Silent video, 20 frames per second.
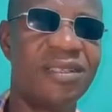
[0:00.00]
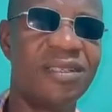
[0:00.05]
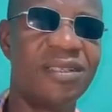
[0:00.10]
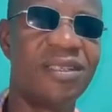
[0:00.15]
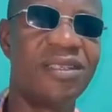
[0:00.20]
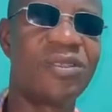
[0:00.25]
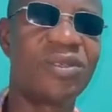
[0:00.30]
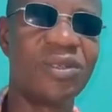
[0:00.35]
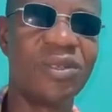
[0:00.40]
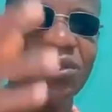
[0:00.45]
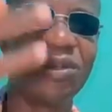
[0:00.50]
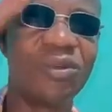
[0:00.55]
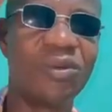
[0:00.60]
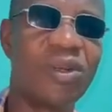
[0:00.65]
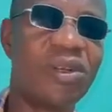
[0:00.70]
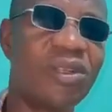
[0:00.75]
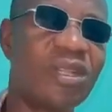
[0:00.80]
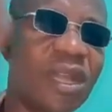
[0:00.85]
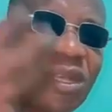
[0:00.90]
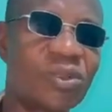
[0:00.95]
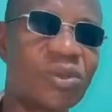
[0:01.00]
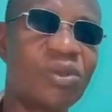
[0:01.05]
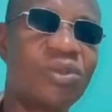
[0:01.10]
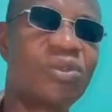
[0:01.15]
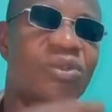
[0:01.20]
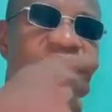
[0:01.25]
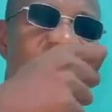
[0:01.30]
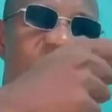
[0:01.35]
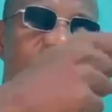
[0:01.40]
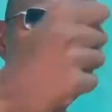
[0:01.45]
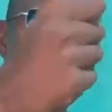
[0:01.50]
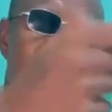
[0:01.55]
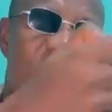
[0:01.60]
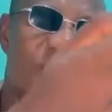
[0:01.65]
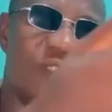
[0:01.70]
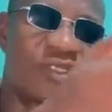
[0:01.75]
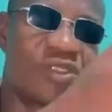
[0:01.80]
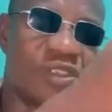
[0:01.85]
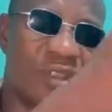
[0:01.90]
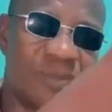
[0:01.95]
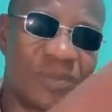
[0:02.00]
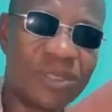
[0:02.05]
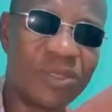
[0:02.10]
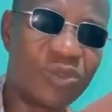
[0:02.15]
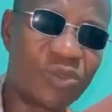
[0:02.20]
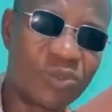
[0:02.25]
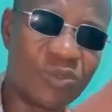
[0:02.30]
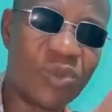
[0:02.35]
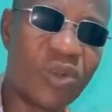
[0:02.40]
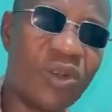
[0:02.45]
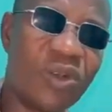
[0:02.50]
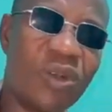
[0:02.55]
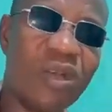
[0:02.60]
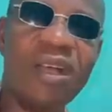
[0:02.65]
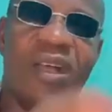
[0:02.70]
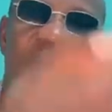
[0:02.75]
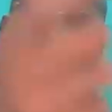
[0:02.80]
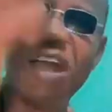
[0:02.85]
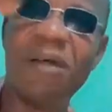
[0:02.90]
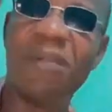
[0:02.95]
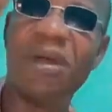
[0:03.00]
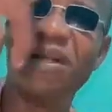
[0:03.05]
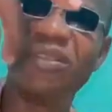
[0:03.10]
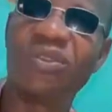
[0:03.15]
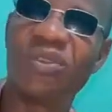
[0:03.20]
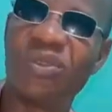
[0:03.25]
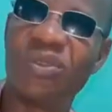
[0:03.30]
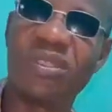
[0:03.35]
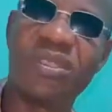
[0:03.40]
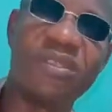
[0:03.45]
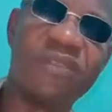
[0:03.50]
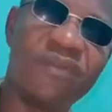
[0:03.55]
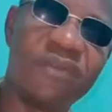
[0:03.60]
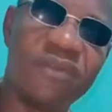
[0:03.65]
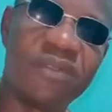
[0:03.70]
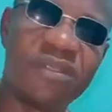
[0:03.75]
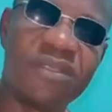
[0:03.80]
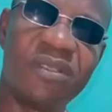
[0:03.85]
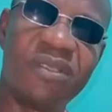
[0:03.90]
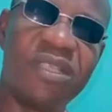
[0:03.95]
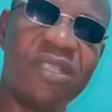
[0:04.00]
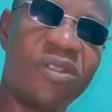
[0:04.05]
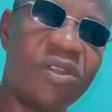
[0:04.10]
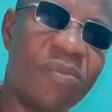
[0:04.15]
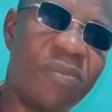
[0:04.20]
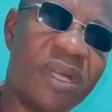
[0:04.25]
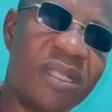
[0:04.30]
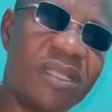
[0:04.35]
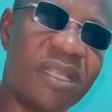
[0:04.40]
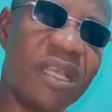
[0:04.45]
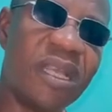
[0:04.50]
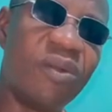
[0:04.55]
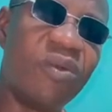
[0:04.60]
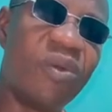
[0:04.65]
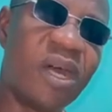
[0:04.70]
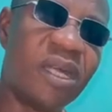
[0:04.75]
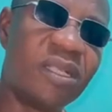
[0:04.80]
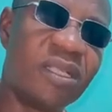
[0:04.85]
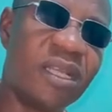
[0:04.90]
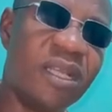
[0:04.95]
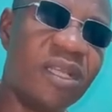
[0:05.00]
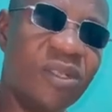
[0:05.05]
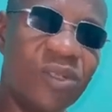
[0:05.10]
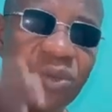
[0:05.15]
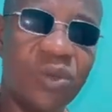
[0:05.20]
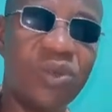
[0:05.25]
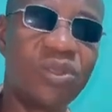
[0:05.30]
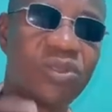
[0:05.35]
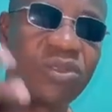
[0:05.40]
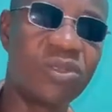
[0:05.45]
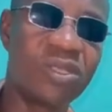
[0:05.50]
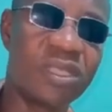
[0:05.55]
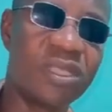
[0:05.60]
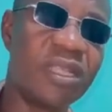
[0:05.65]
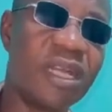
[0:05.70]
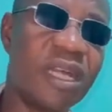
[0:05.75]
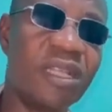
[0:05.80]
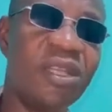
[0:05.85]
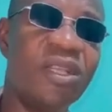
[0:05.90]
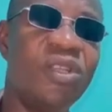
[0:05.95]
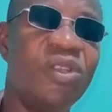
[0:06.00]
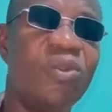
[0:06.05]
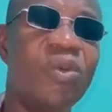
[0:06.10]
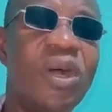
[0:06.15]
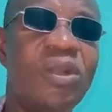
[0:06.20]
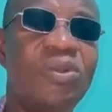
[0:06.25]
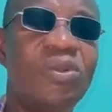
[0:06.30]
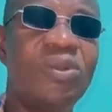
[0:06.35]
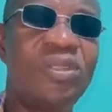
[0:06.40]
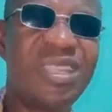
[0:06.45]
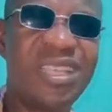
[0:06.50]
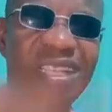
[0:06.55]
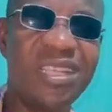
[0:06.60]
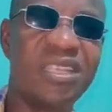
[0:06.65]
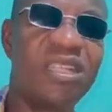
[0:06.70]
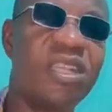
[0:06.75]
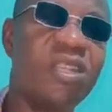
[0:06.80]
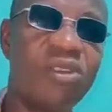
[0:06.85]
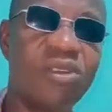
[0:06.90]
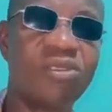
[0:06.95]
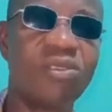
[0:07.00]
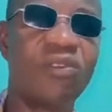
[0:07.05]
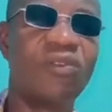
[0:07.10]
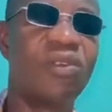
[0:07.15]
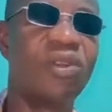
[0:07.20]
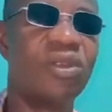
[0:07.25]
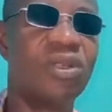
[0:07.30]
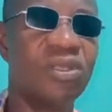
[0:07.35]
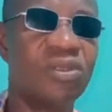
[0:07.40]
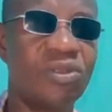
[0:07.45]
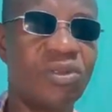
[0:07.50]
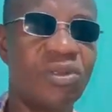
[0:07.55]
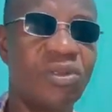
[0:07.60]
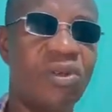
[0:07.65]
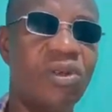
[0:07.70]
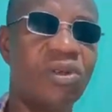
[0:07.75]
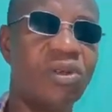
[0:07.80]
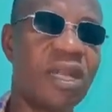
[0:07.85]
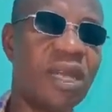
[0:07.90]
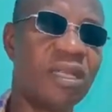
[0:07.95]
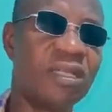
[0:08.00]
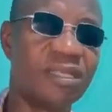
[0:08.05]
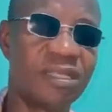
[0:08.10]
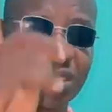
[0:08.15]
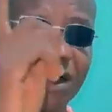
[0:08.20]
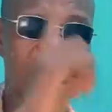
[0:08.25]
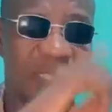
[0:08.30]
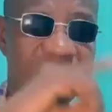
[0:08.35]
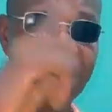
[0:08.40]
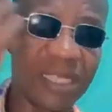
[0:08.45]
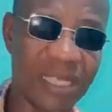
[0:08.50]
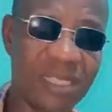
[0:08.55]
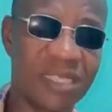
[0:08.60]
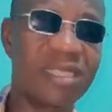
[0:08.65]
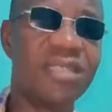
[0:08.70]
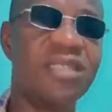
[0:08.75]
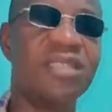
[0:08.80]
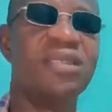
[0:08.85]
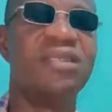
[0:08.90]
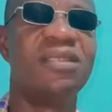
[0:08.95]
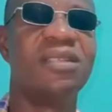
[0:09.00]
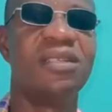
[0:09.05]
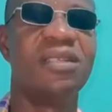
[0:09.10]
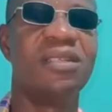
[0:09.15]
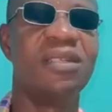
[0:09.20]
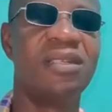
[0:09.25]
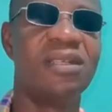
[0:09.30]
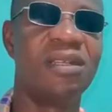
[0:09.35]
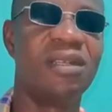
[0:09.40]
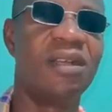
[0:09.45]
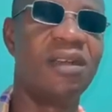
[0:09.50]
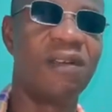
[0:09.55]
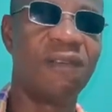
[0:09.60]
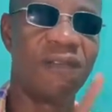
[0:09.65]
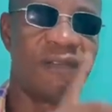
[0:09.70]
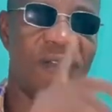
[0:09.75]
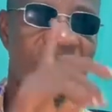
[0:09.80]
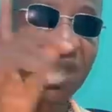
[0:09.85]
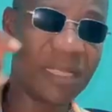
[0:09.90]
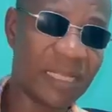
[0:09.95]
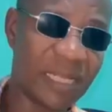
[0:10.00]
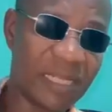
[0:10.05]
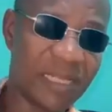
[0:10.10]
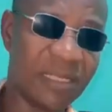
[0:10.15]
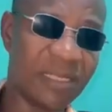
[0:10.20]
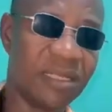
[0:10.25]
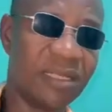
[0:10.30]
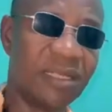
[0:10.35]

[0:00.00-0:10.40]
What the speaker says: So God has also given them something small about choosing the number they want. You also say that you want to take the laws of God into your own hand. Take it and see. Finally,